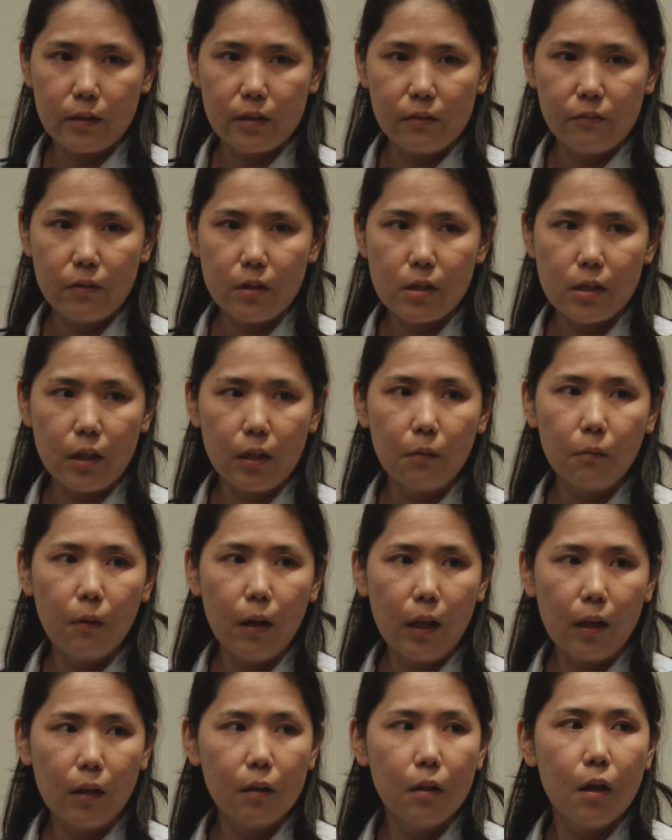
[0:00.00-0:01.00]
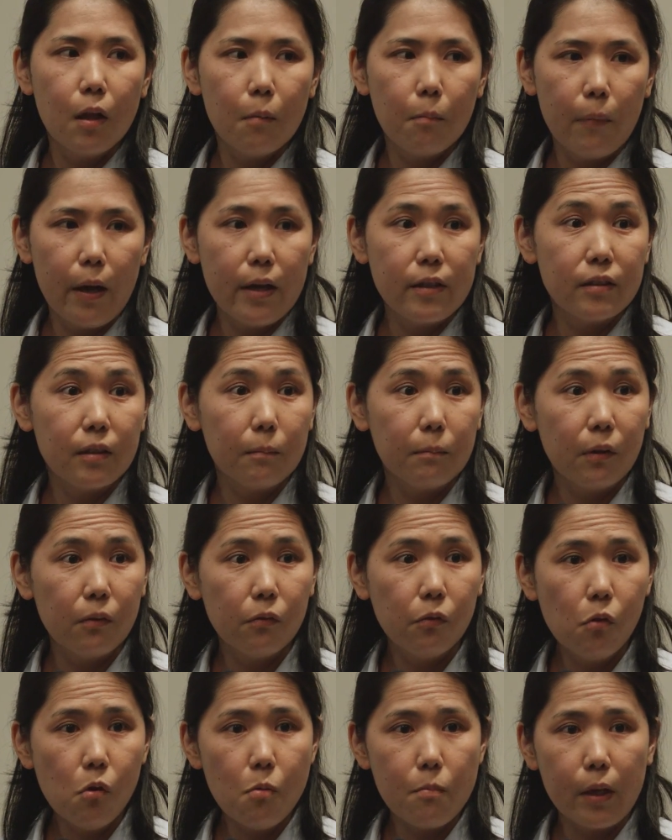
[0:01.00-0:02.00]
activity while mice are
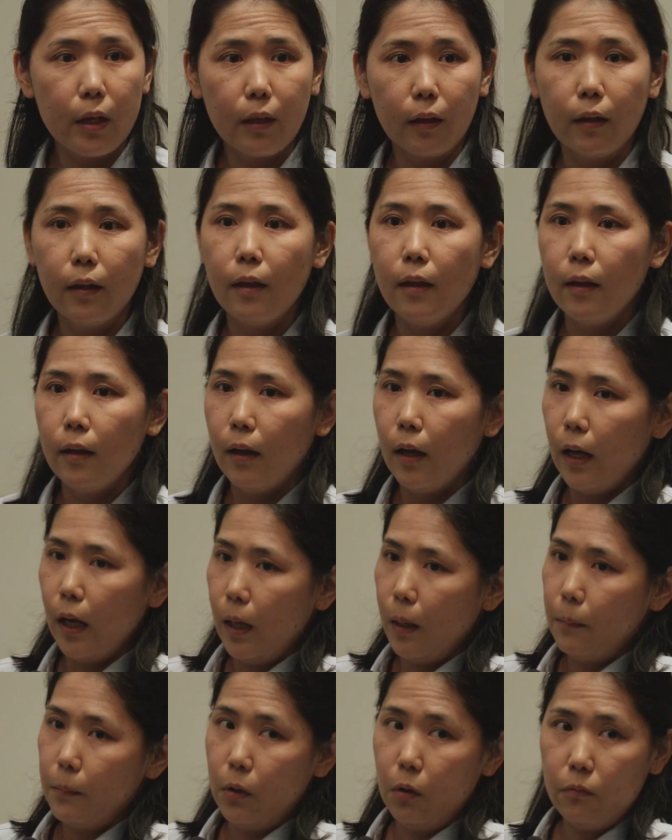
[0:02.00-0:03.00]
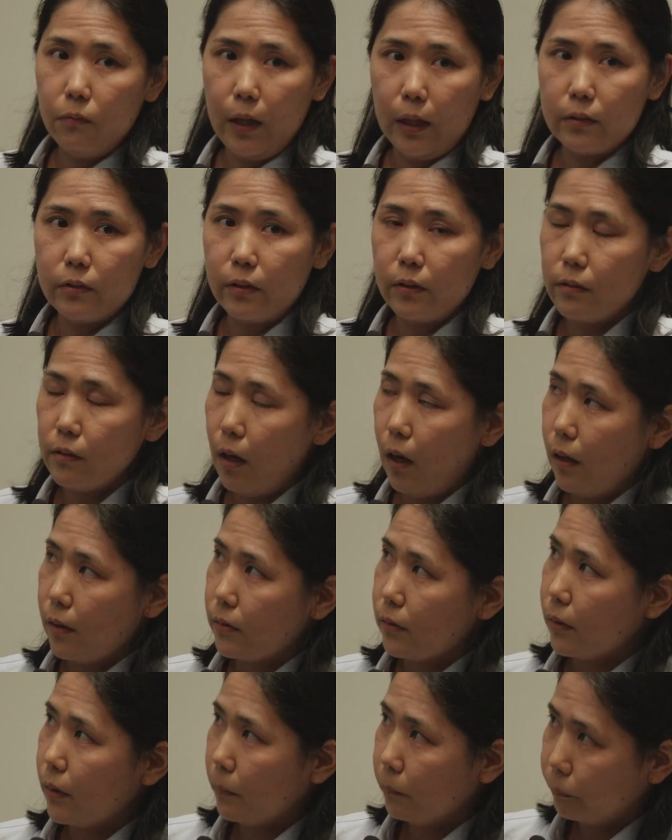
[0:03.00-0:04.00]
performing uh, the olfactory
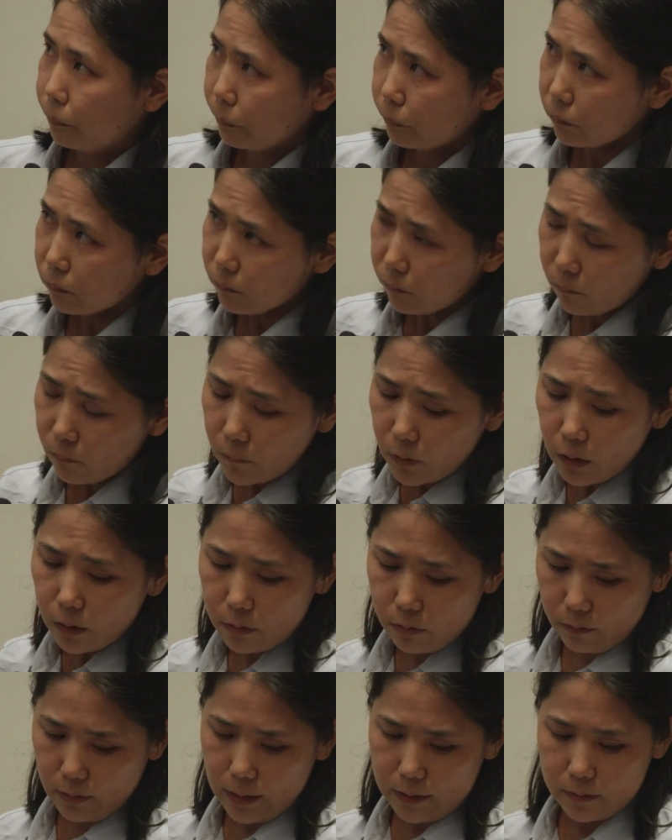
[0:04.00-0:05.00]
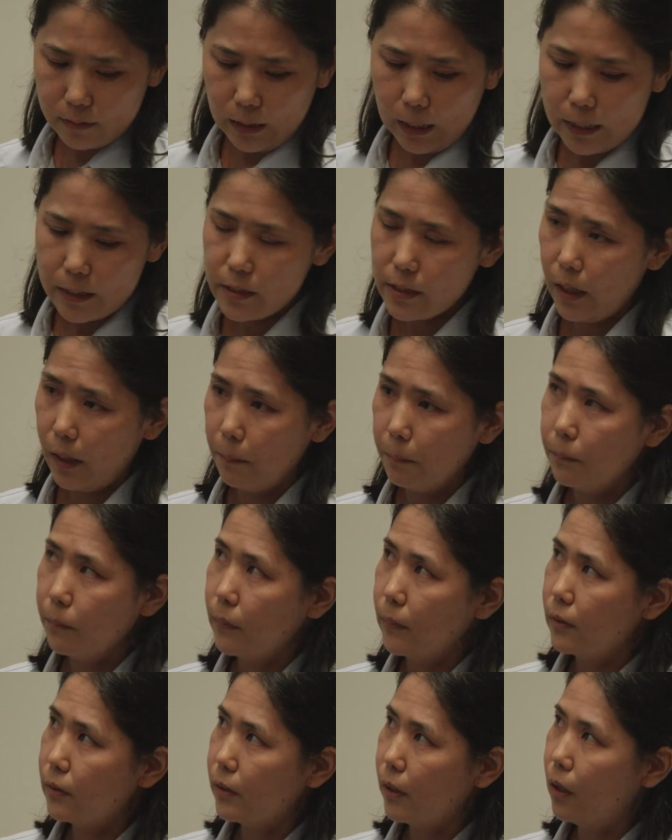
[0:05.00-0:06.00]
task. So that's the idea.
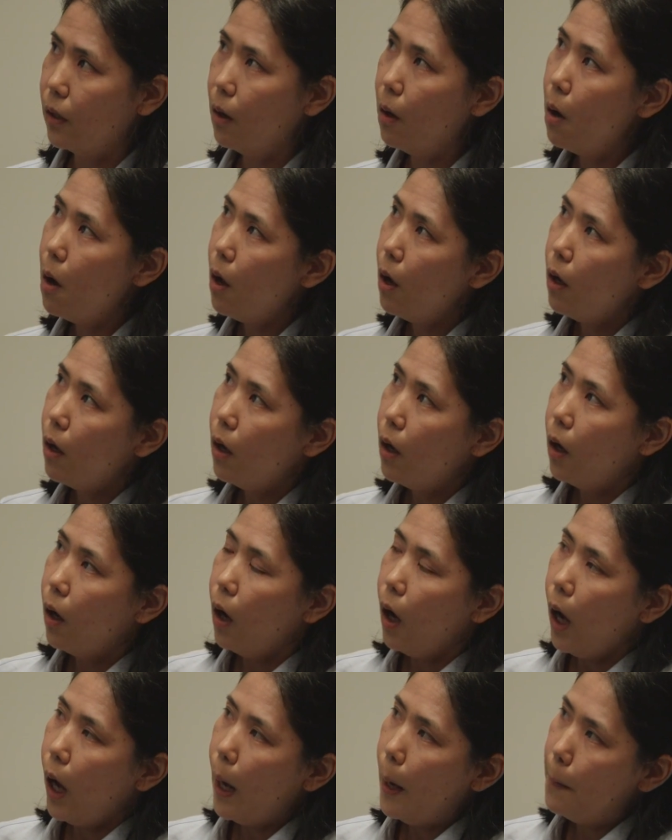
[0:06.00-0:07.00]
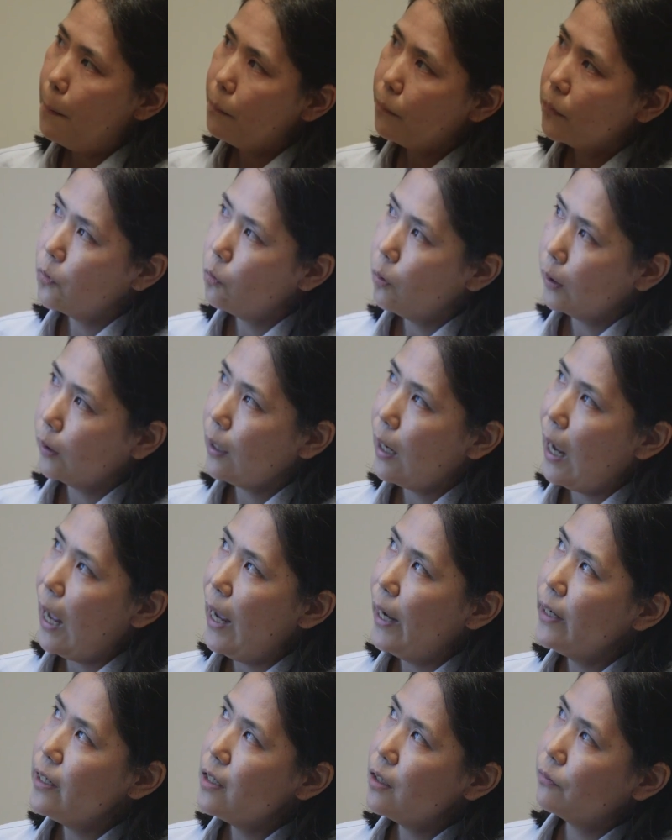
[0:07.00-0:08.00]
So um, what
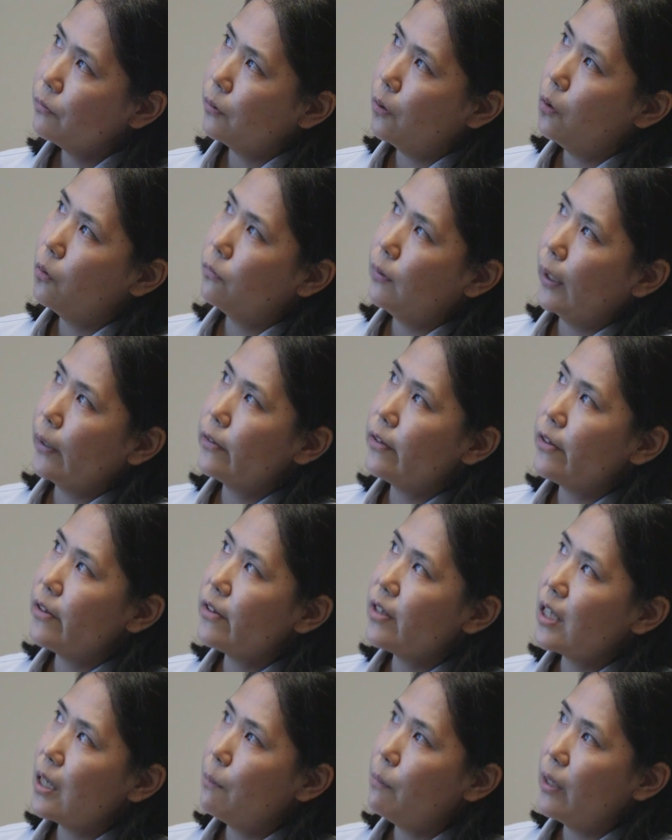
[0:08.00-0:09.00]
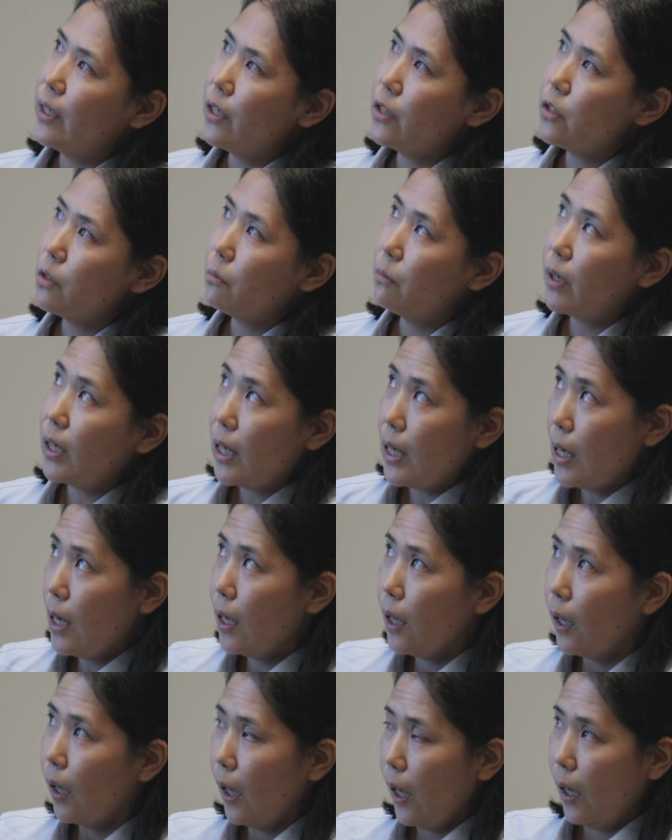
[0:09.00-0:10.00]
kind of olfactory stimuli do we
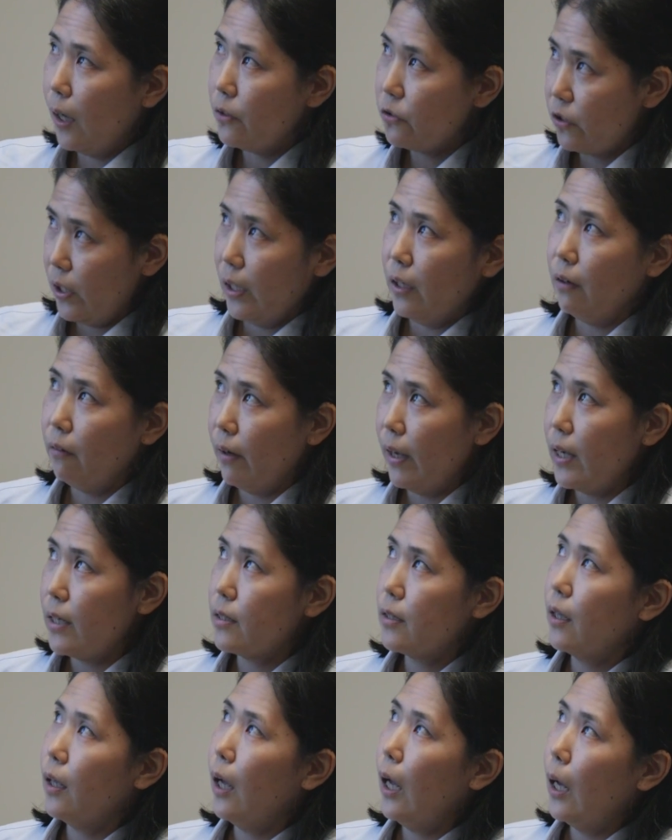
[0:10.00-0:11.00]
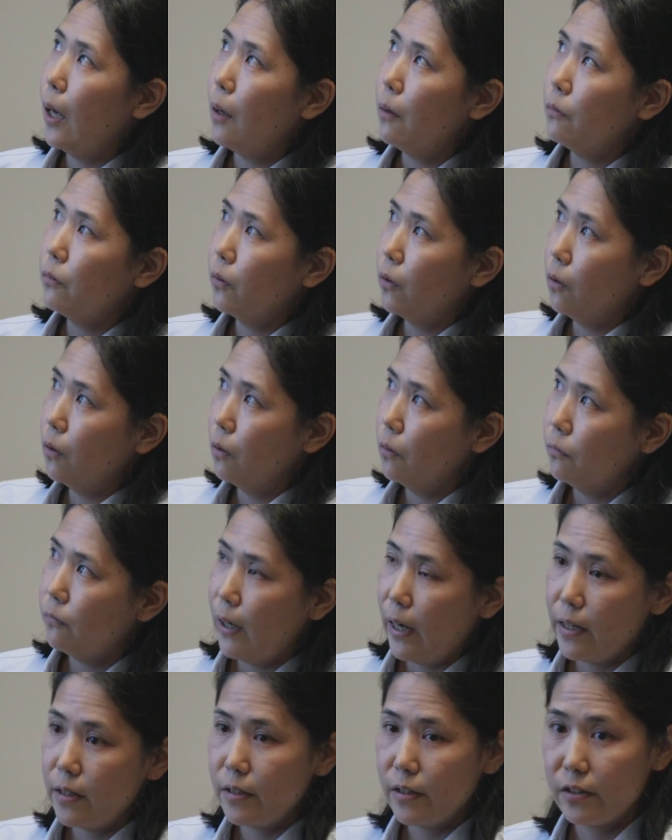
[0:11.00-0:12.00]
uh, generate uh, for
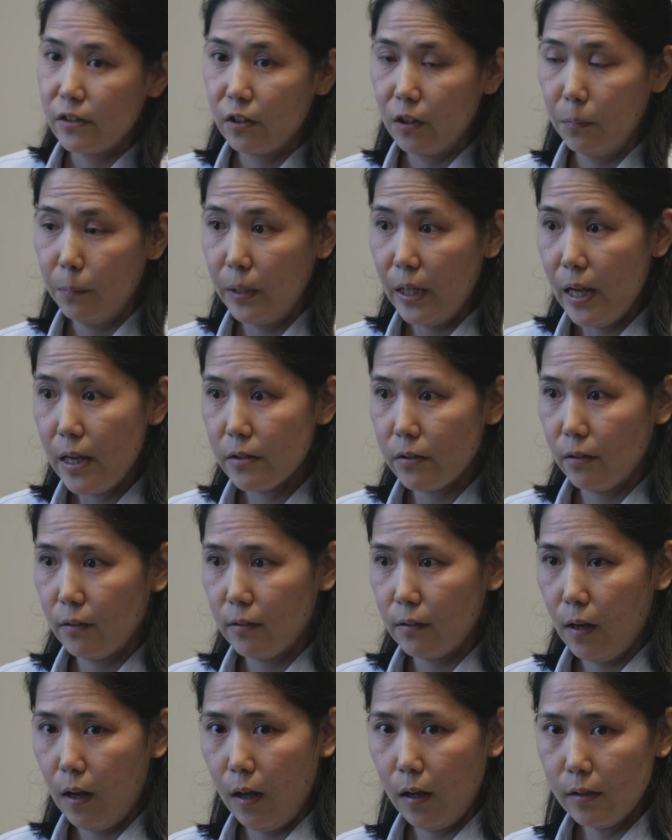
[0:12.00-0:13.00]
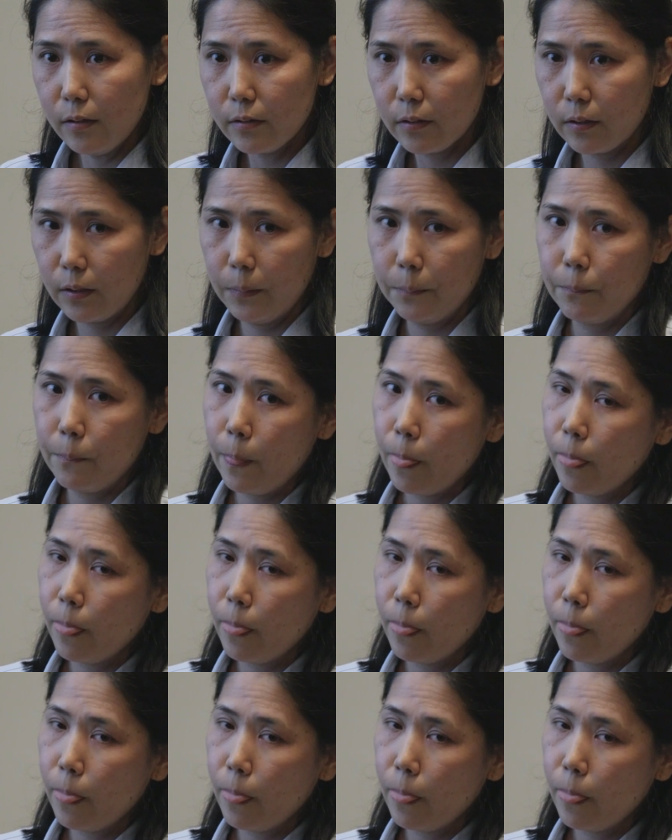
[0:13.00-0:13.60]
fine discrimination task?